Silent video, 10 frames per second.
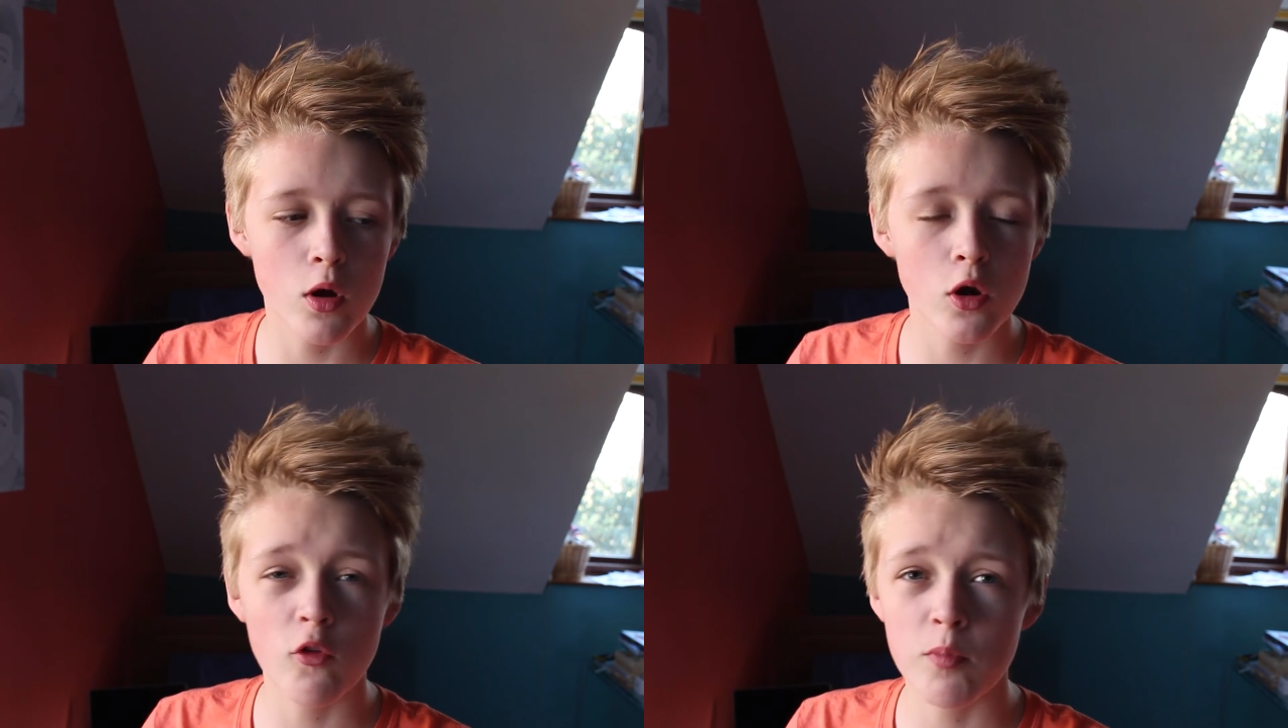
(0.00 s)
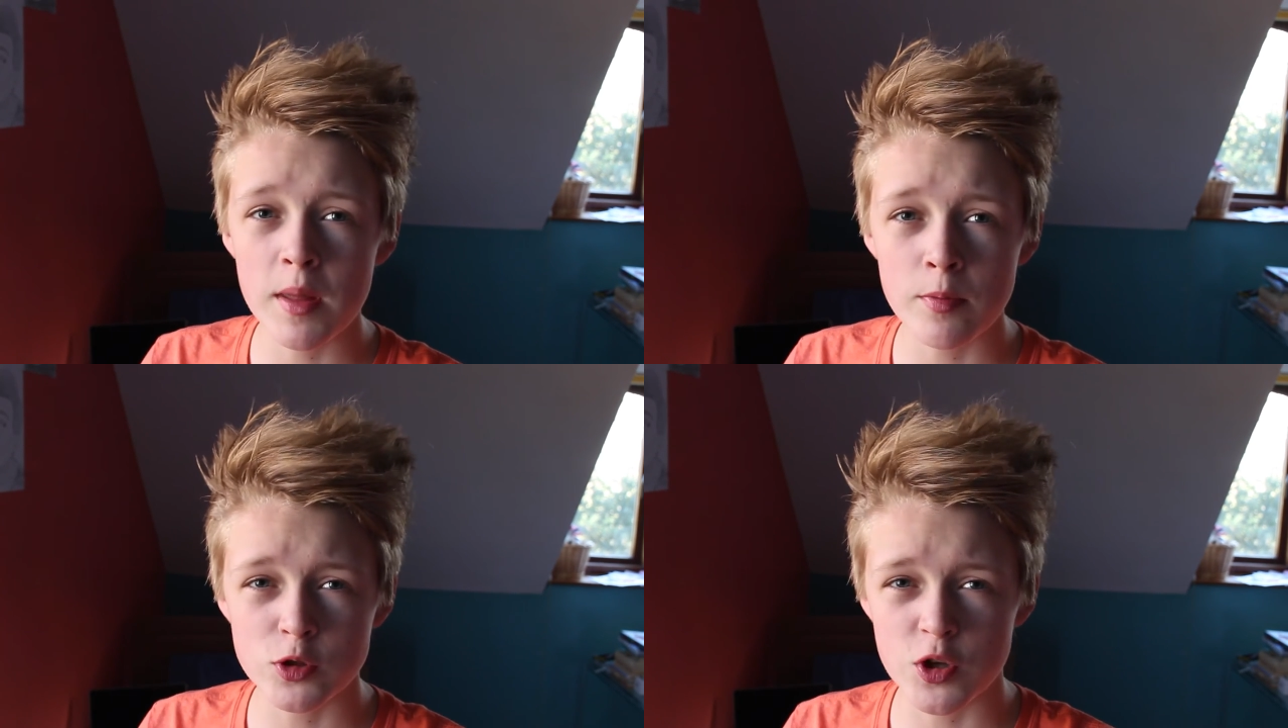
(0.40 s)
a lot of
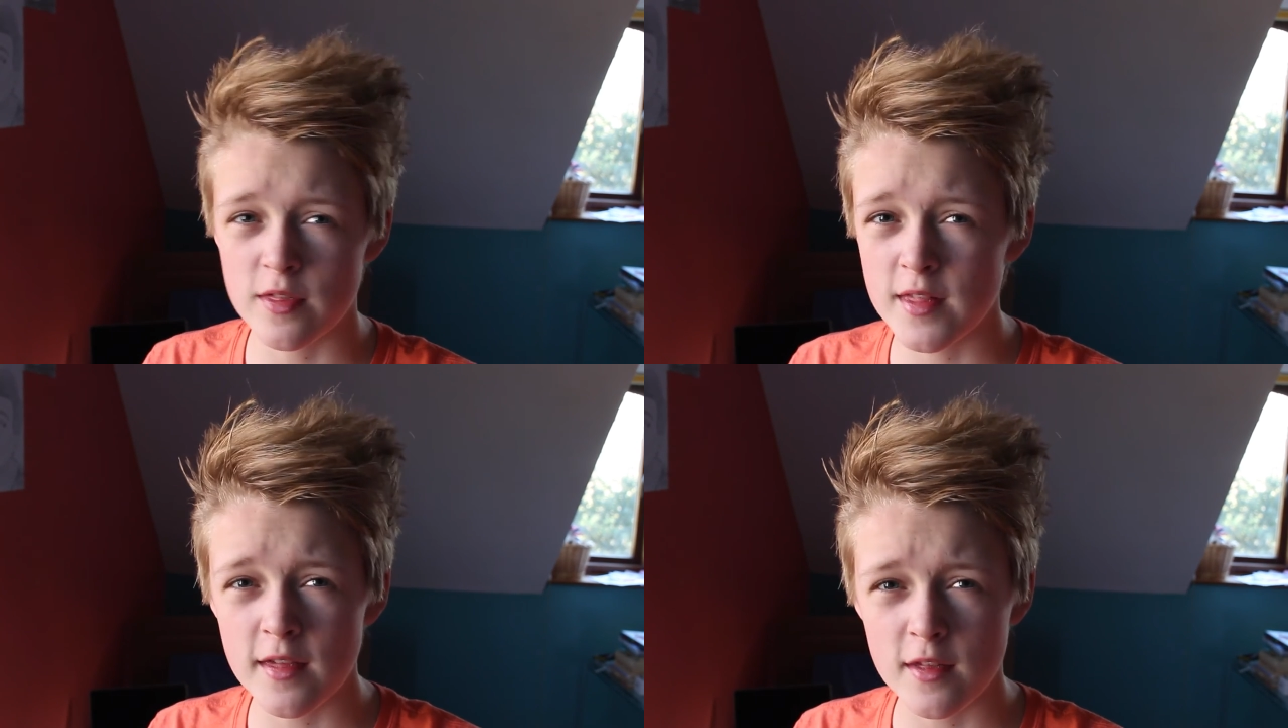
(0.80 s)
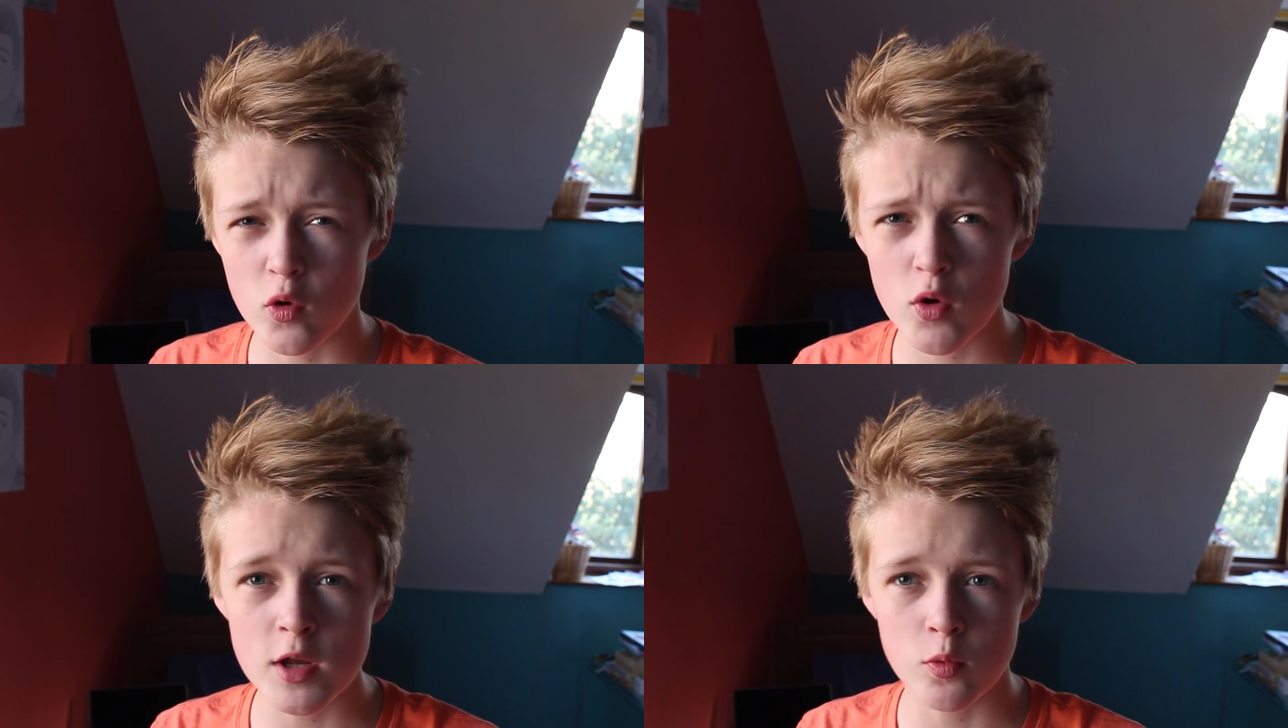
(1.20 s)
people just
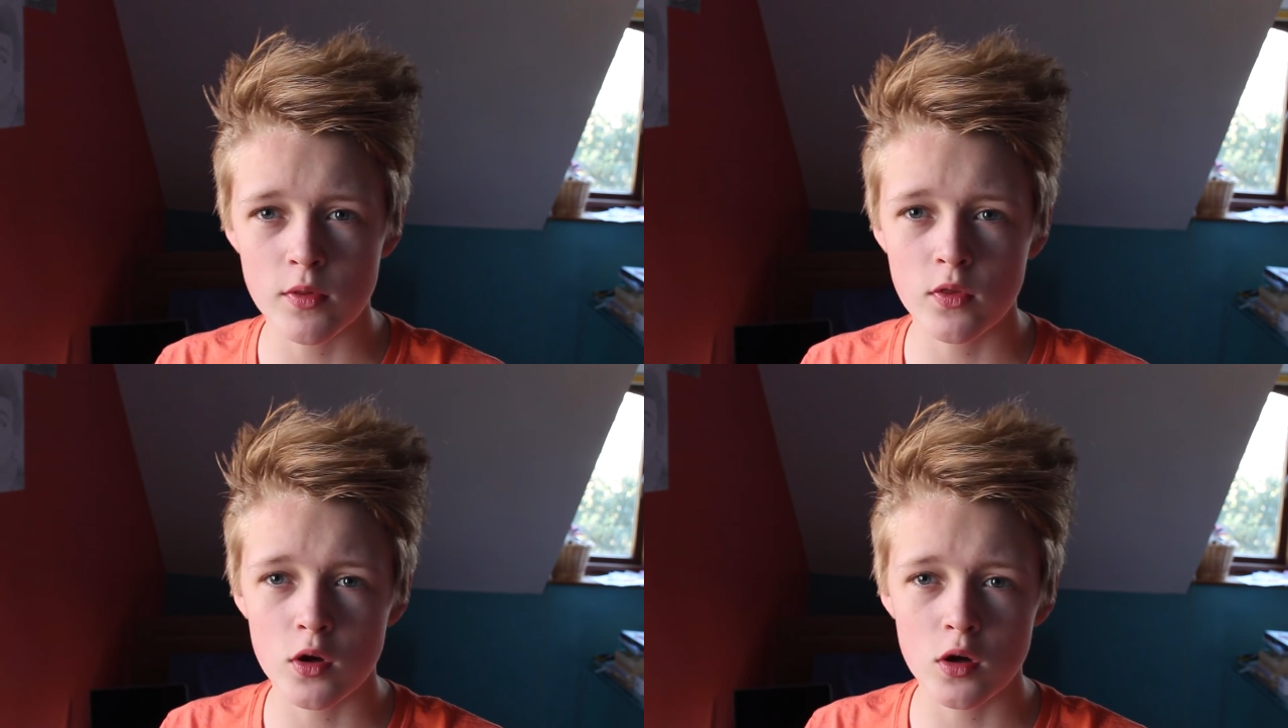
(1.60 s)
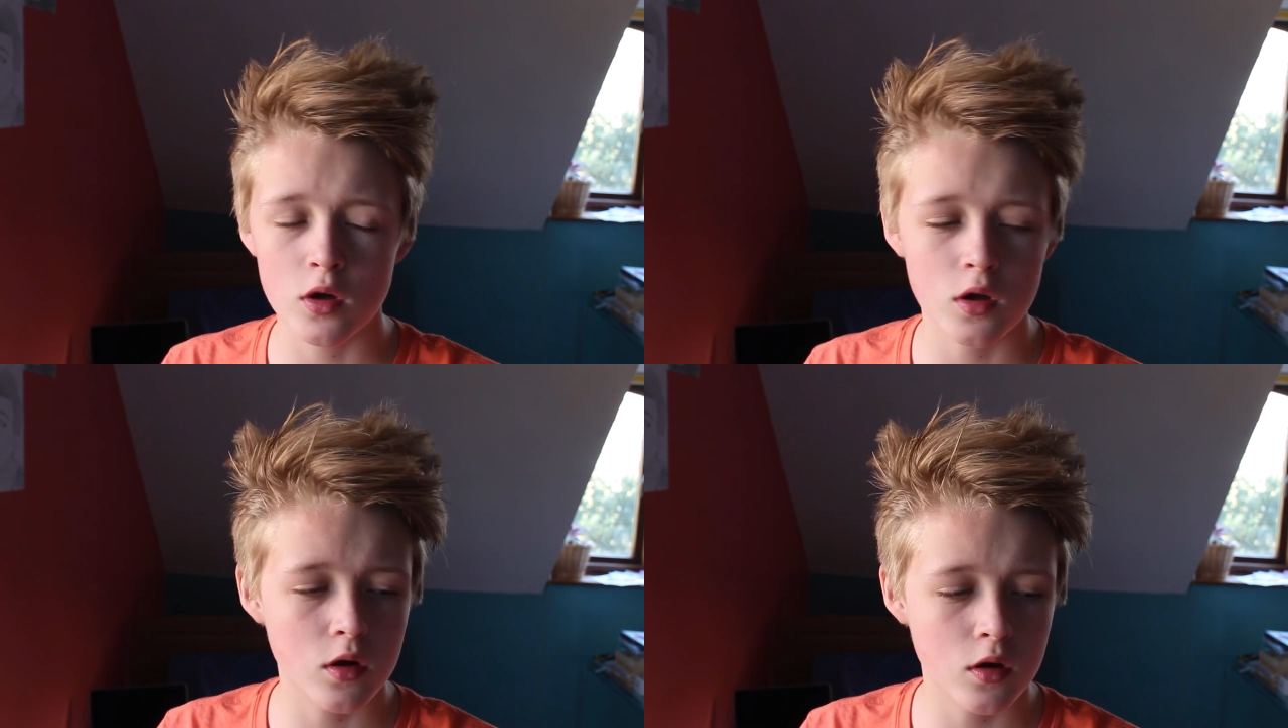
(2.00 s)
disagreed with
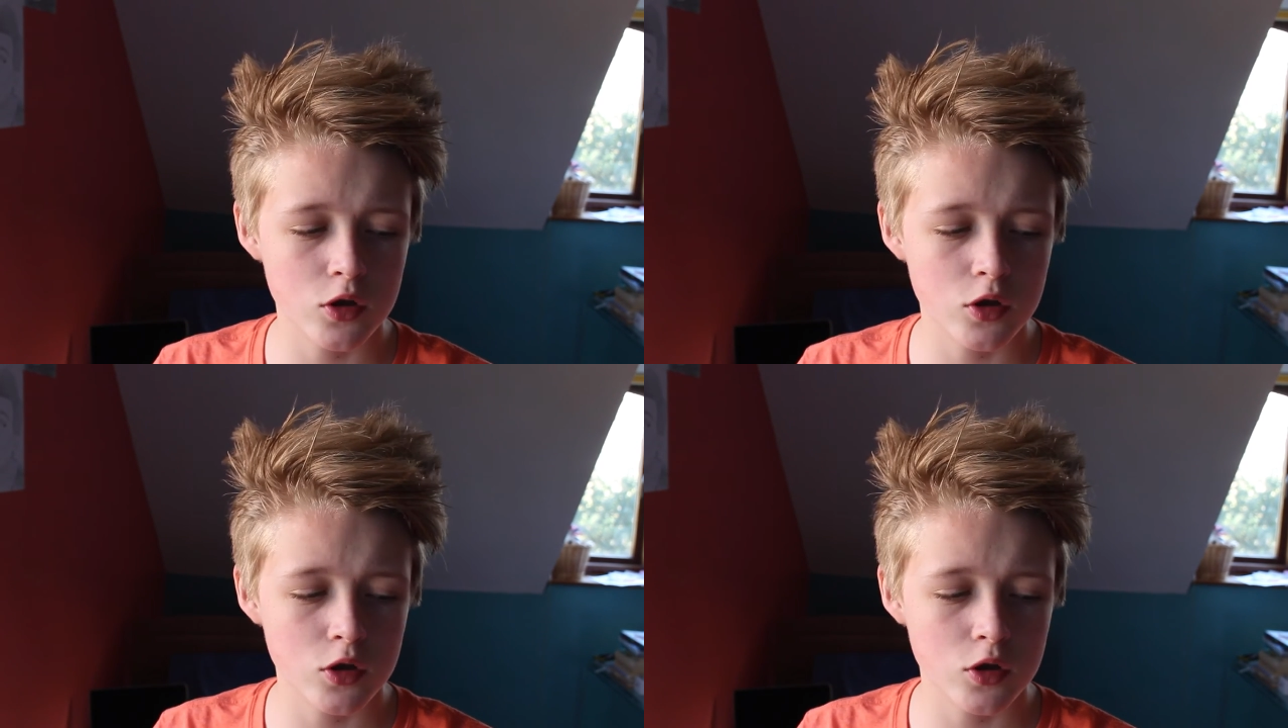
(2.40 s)
the